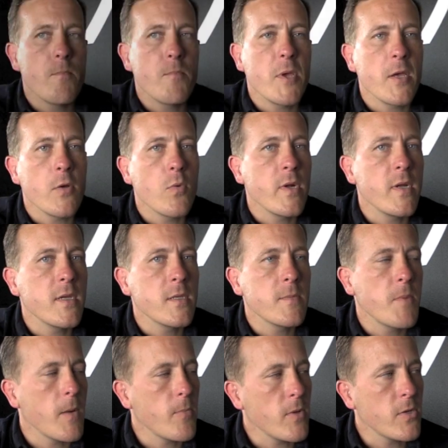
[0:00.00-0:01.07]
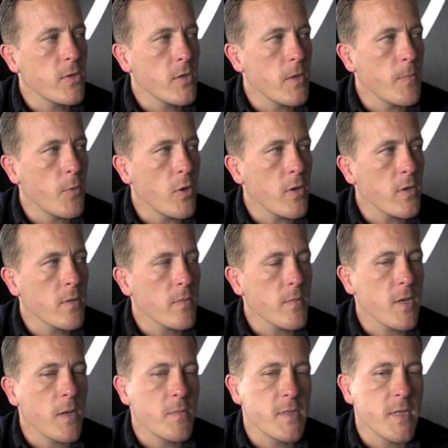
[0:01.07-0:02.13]
Penguin is publishing the book.
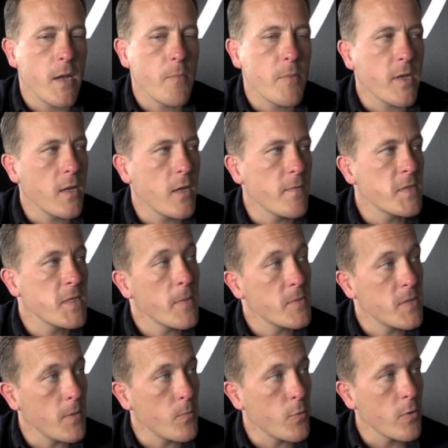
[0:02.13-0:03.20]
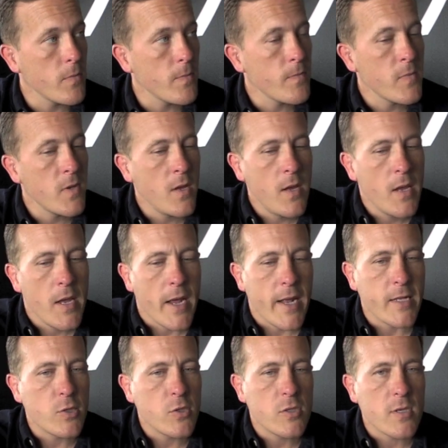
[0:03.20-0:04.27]
It comes out beginning of September. And
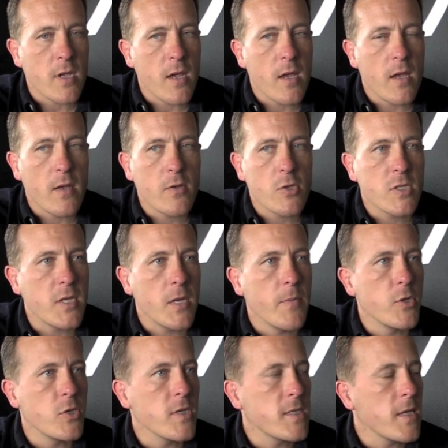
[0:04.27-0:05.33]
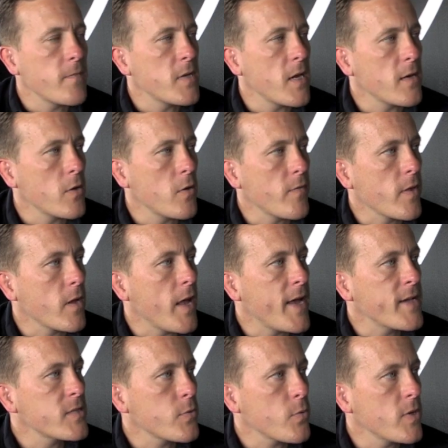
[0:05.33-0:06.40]
it's just images I've taken over the
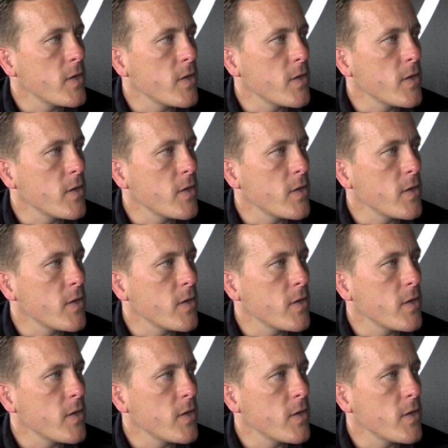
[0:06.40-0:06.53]
last 3